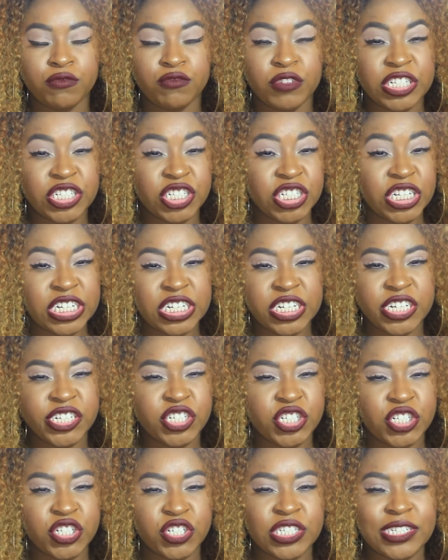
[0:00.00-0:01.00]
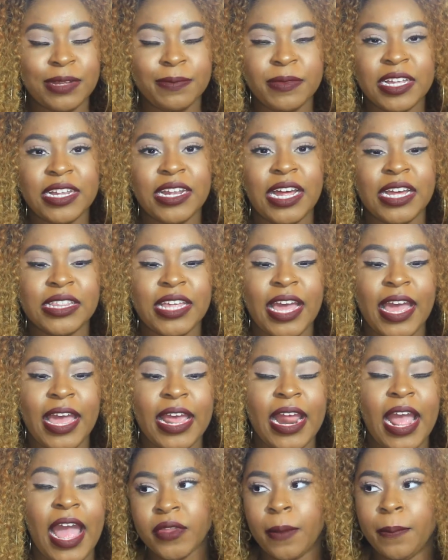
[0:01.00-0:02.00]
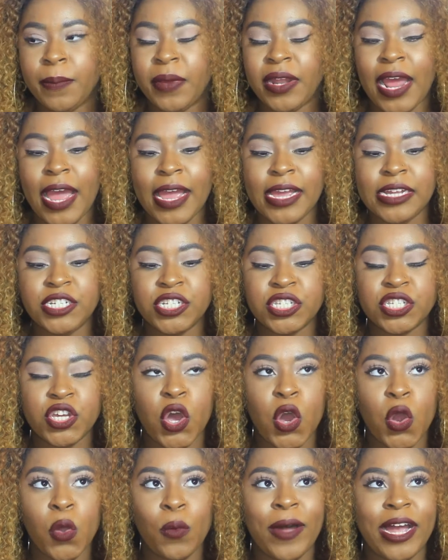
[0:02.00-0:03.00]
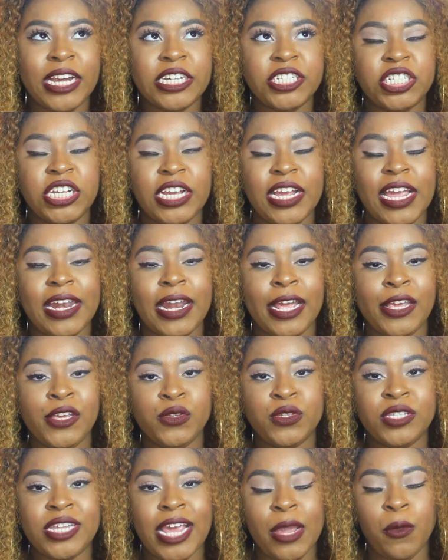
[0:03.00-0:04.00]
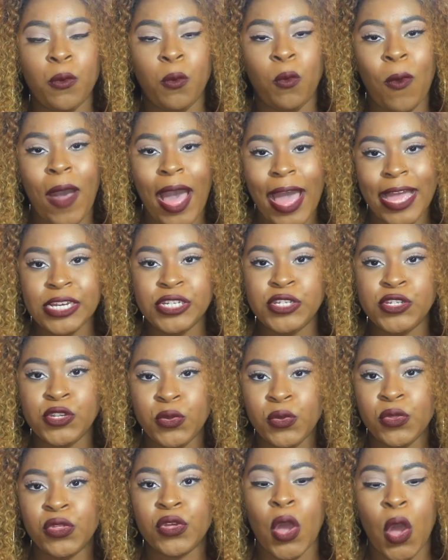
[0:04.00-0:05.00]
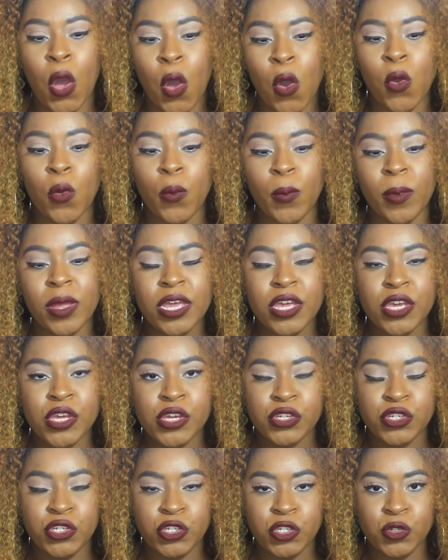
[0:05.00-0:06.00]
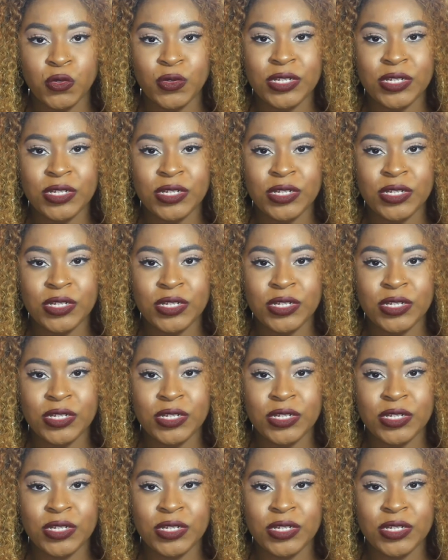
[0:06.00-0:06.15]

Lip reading: Rich Conditioner or something like that, but I just co-washed it and I used a wide tooth comb to